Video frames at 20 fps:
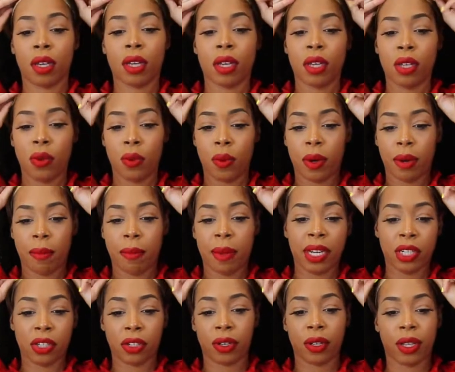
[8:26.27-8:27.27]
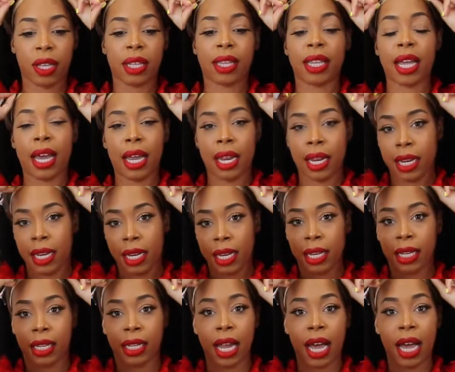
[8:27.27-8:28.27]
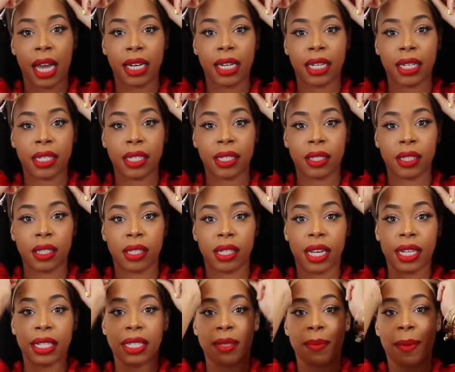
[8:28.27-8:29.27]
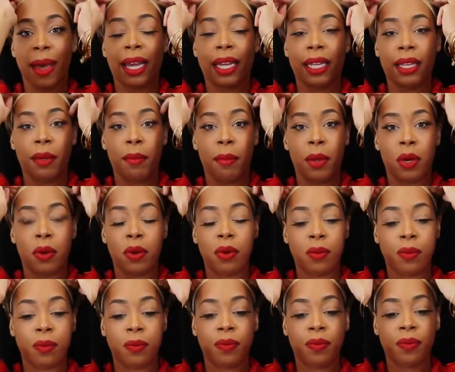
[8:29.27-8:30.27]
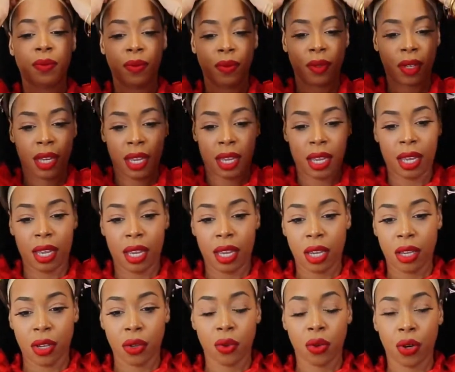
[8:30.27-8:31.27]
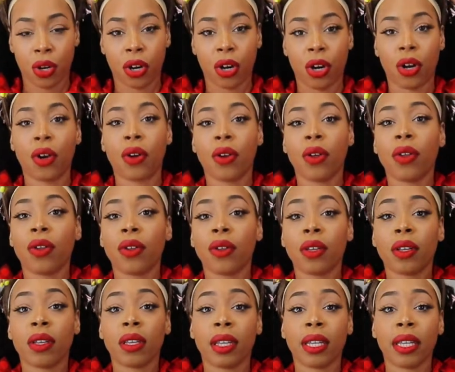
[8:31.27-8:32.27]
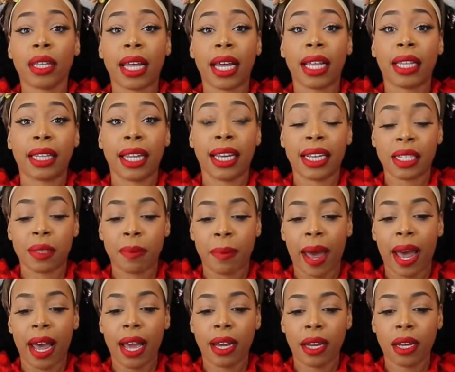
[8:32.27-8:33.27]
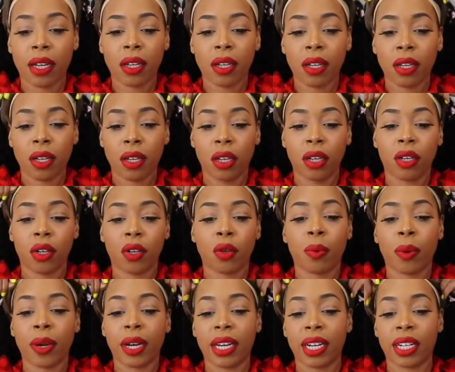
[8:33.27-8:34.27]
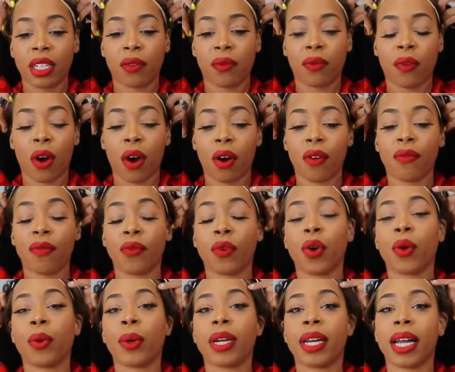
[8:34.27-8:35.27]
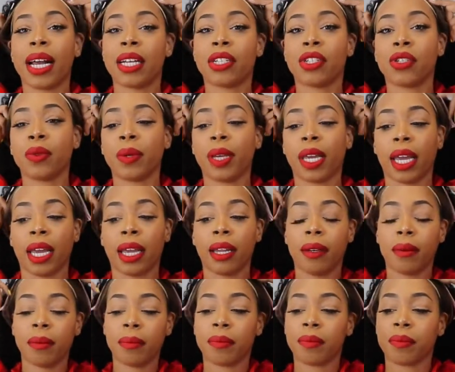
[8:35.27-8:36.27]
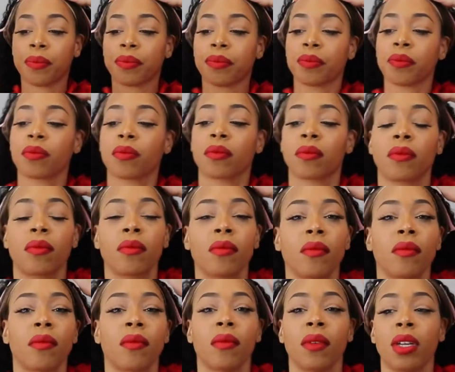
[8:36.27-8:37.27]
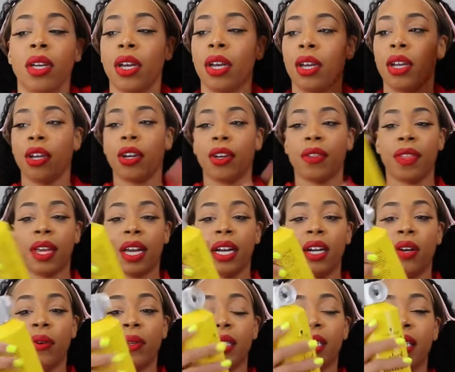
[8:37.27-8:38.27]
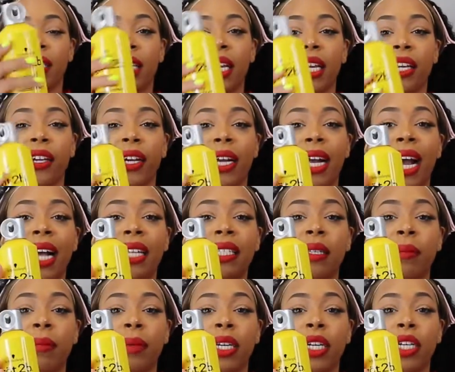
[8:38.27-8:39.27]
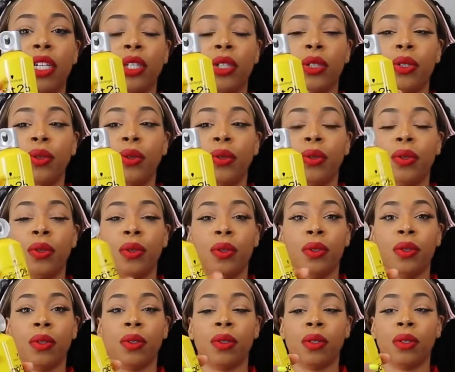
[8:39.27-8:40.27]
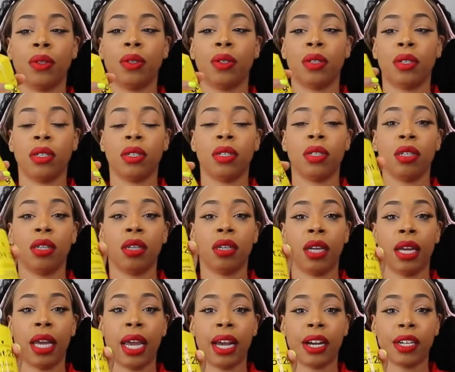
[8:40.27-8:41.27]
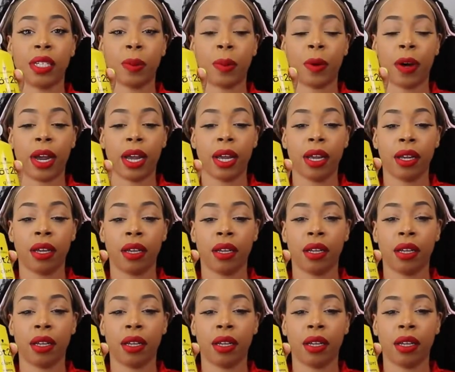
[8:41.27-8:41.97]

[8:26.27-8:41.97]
You want to make sure that that line is dead smack in the middle. You curl that lace back. Bring it as far forward as you can. You're then going to take your Got To Be glue, hairspray,